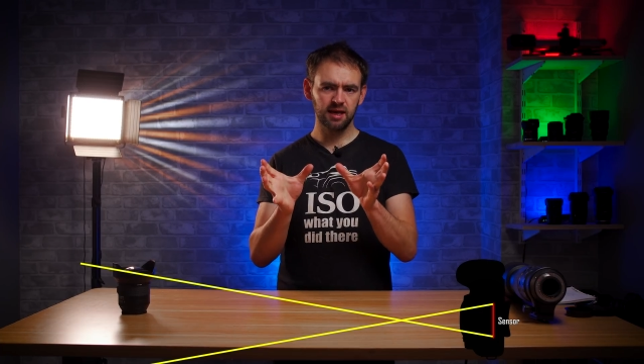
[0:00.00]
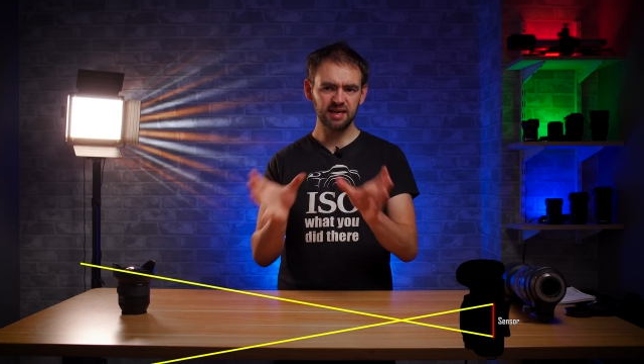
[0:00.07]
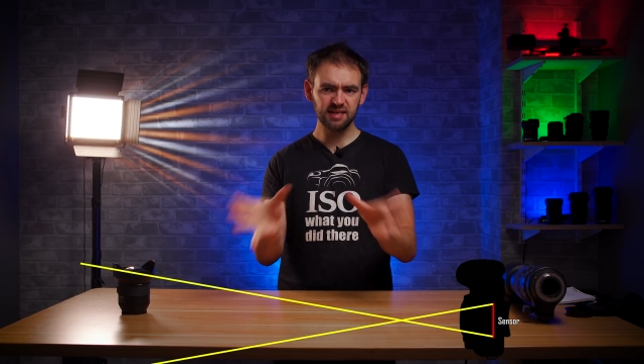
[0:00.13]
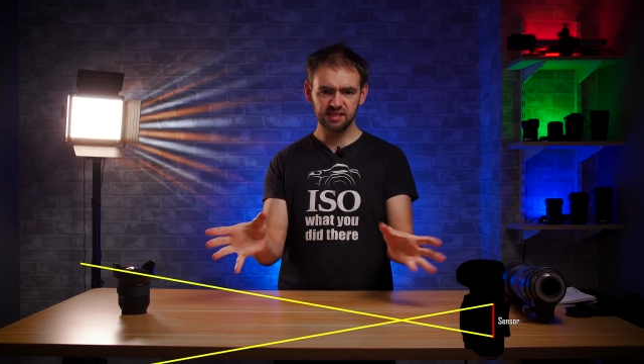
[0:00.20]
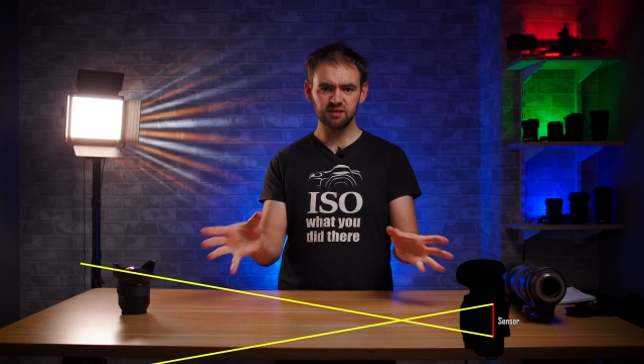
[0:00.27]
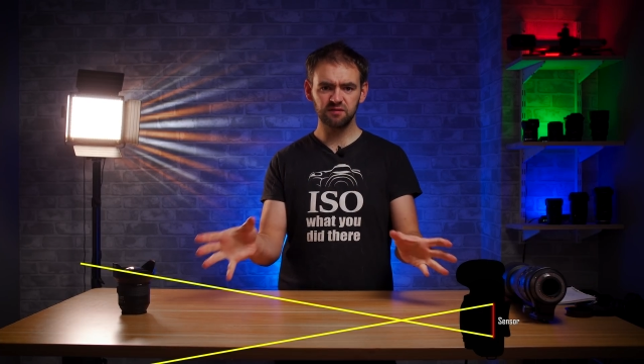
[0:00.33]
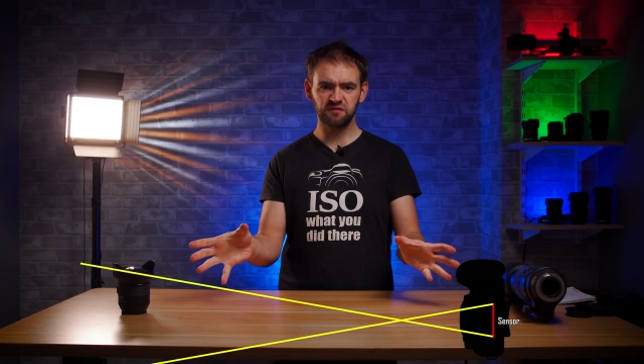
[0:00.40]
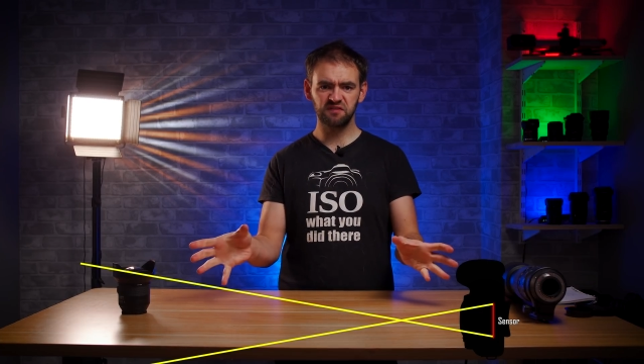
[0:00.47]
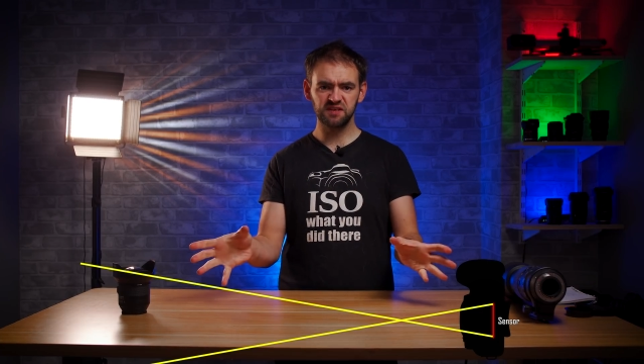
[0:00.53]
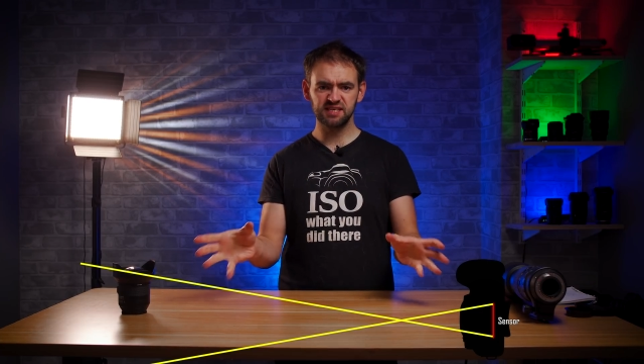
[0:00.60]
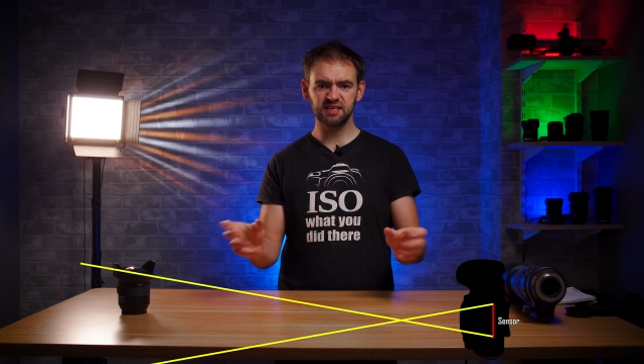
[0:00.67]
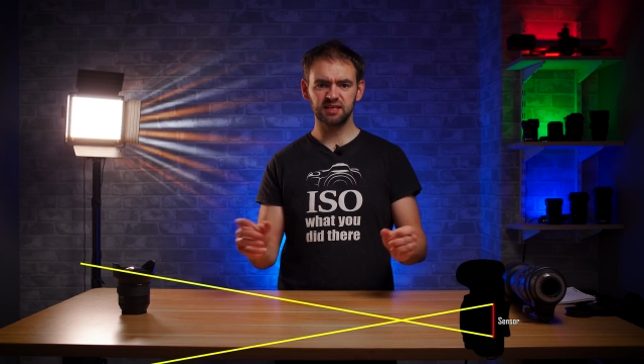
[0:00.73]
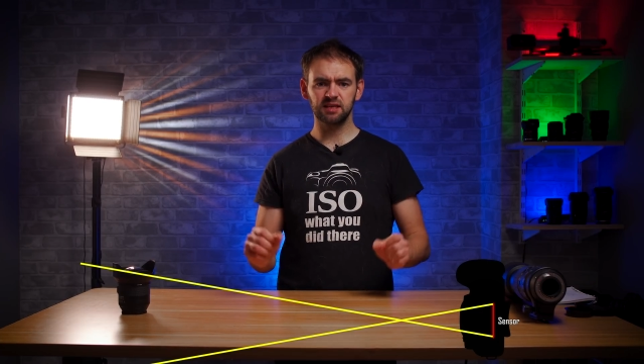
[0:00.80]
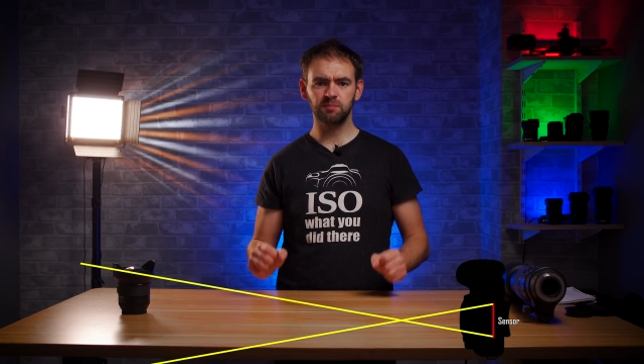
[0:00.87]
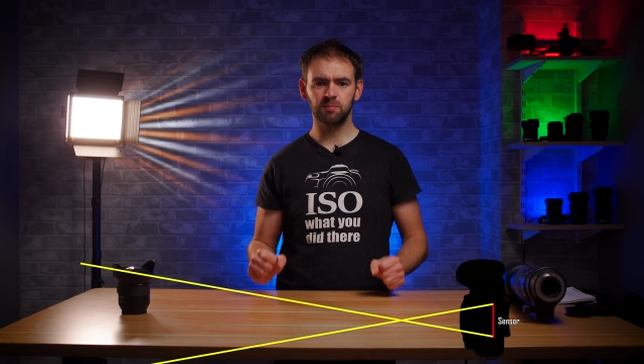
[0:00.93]
isn't
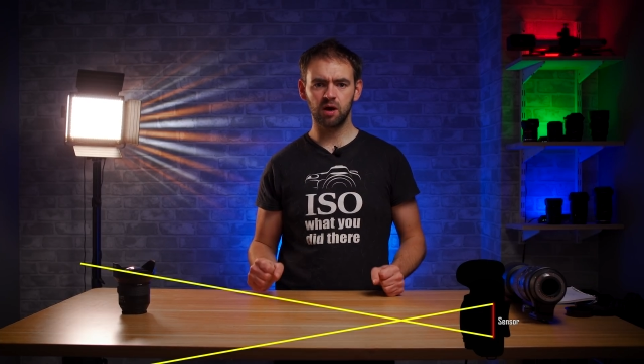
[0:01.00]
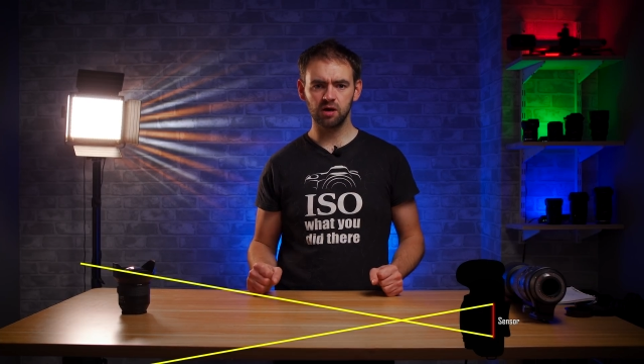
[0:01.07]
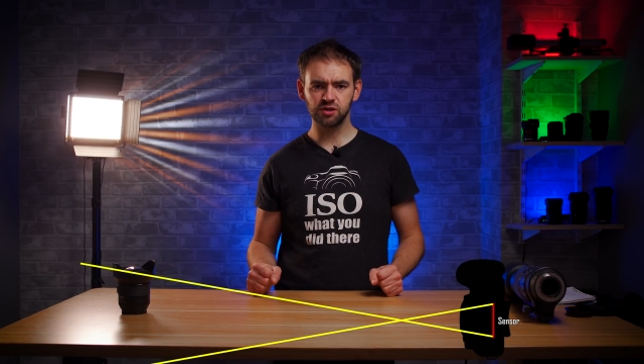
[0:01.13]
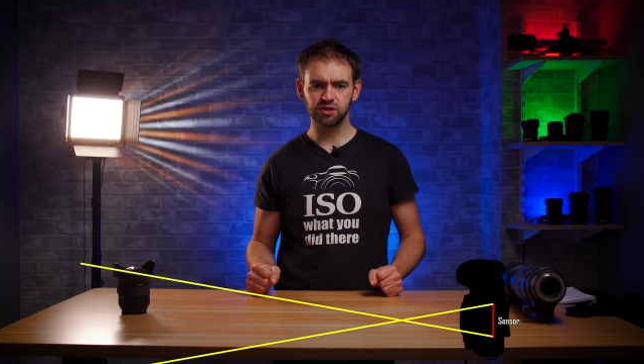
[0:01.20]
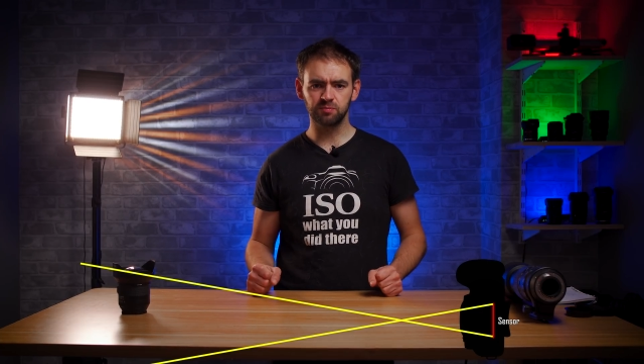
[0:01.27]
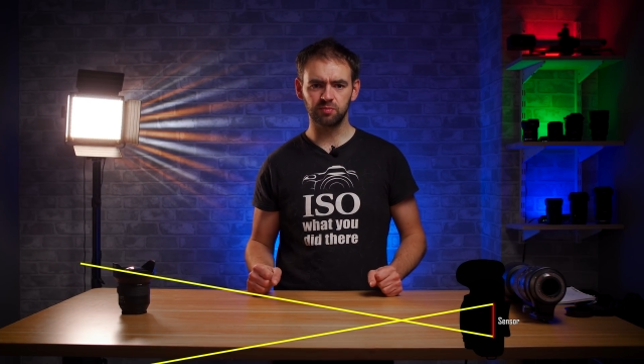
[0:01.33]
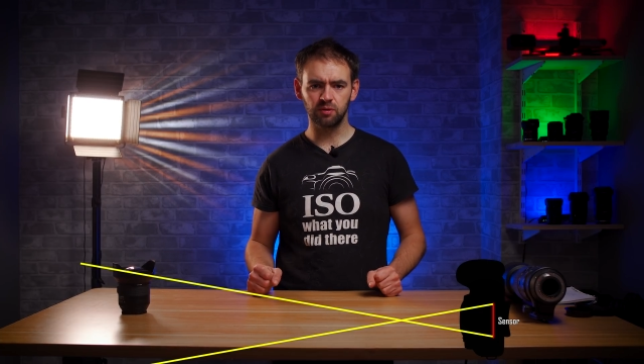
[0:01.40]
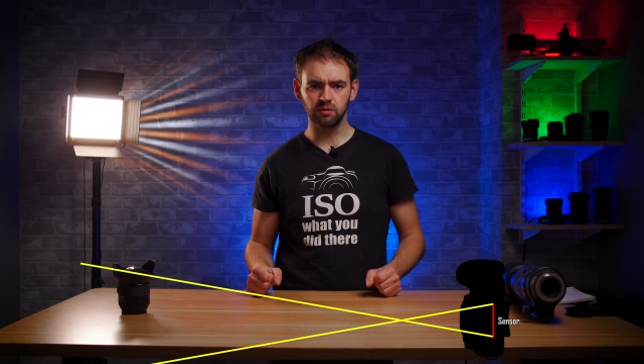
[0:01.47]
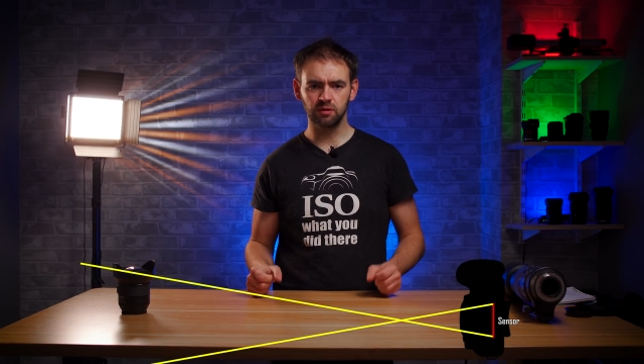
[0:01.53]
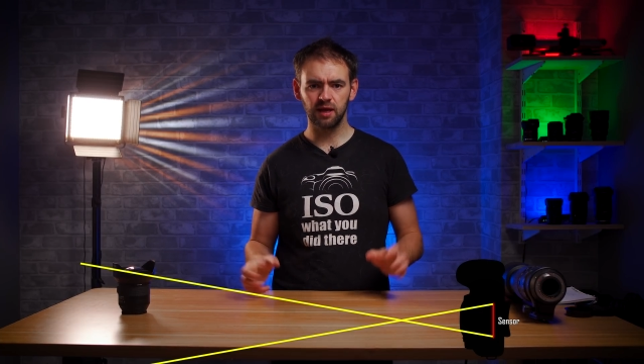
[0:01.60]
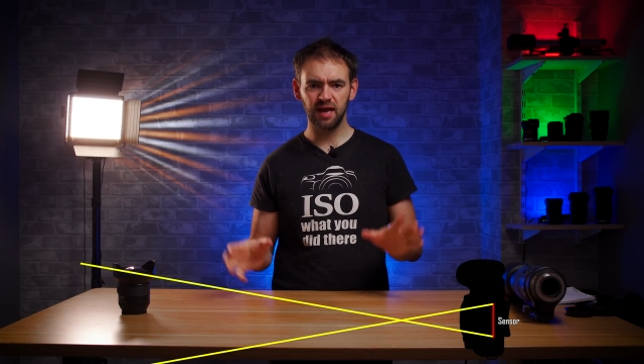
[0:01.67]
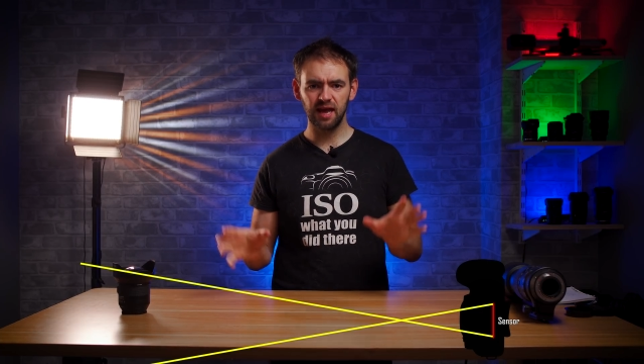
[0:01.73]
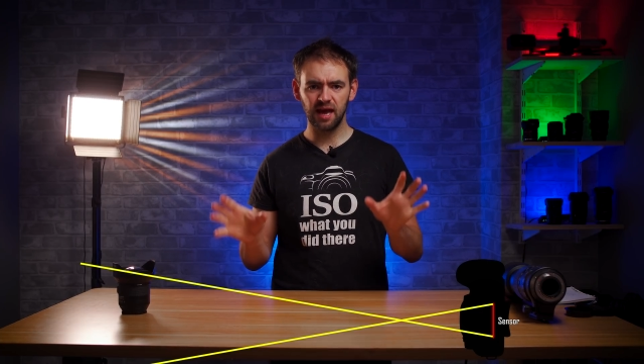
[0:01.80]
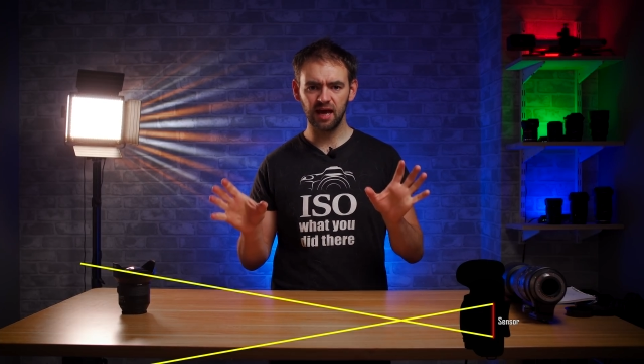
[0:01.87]
physically possible,